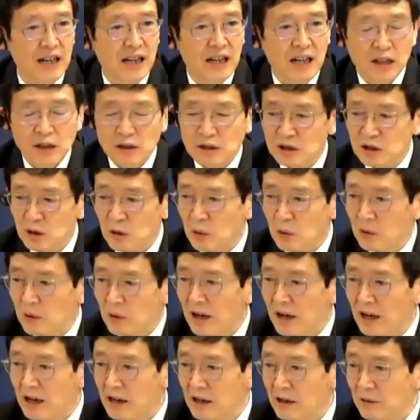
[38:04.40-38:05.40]

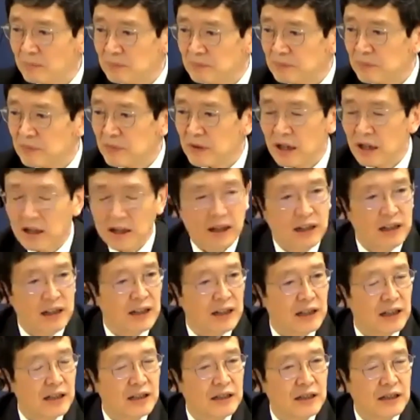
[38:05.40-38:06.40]
So
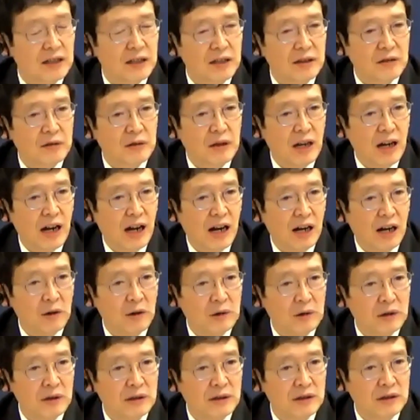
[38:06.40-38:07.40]

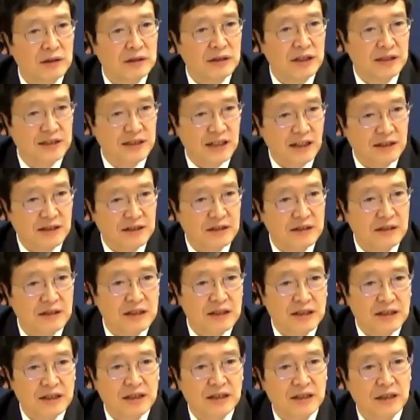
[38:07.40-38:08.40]
our
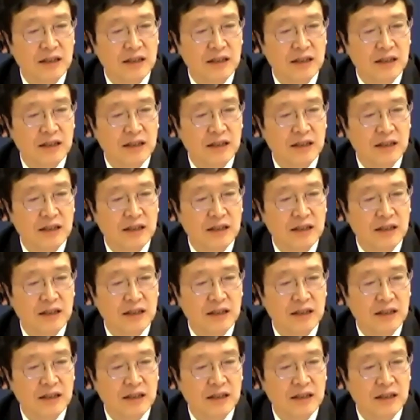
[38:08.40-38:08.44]
discussant,